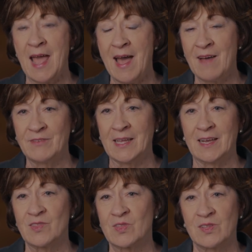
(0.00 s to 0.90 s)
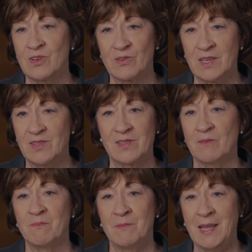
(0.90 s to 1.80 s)
having a series
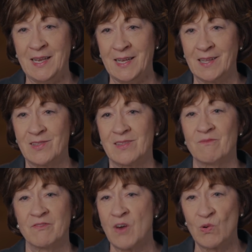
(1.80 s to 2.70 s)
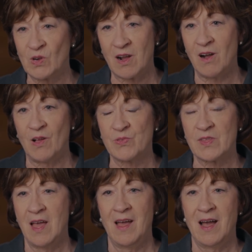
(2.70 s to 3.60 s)
of meetings and phone
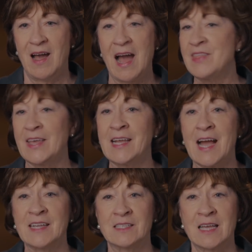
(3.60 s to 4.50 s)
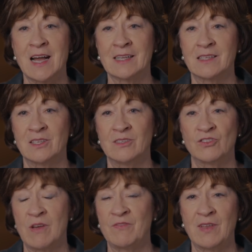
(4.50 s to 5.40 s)
calls. I think I talked to
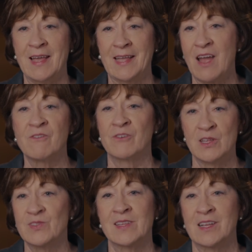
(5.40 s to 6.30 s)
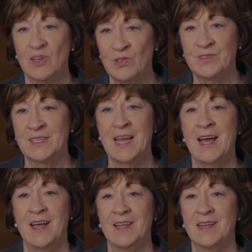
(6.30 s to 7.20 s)
Jeff Flake every single
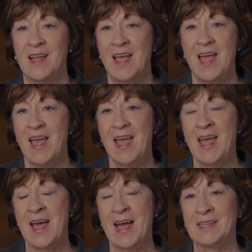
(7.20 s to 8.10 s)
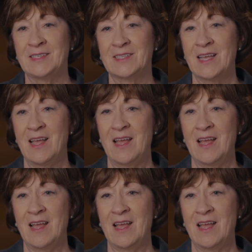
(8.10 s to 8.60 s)
day. And